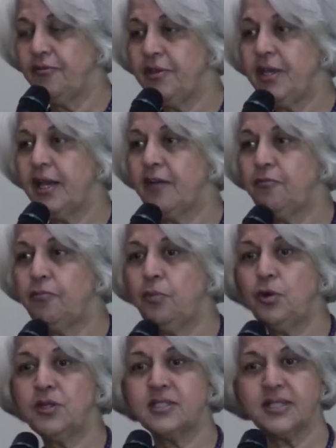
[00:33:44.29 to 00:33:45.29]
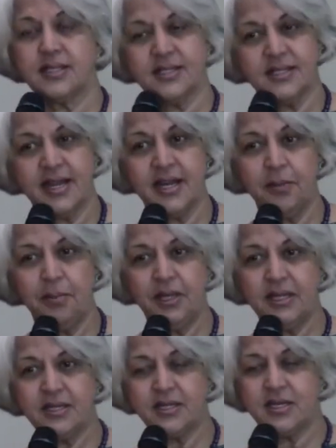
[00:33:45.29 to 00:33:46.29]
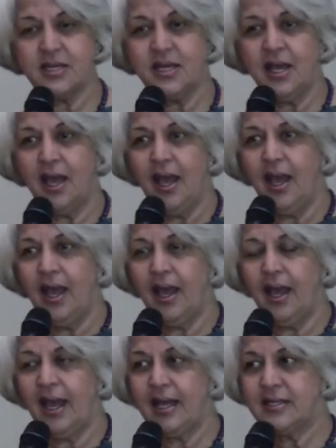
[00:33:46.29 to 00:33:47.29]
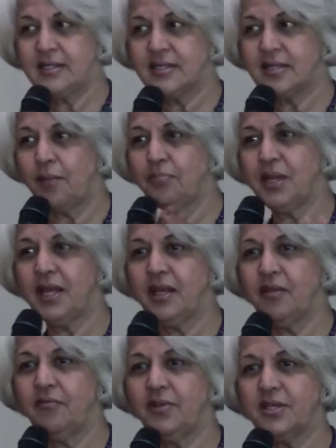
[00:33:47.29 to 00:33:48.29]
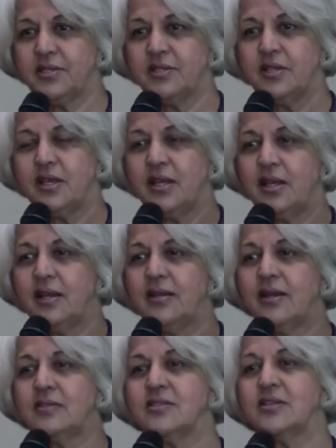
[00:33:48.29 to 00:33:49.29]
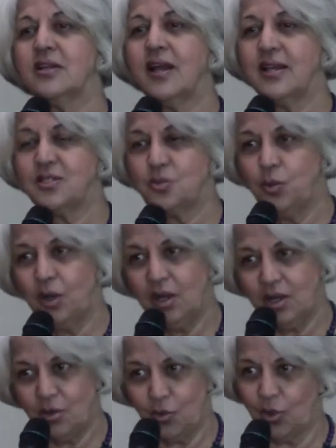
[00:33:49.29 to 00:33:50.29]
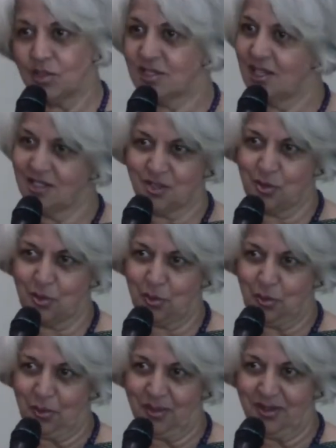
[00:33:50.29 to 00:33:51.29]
we have put sustainability as something which the industrialized world wants us to do,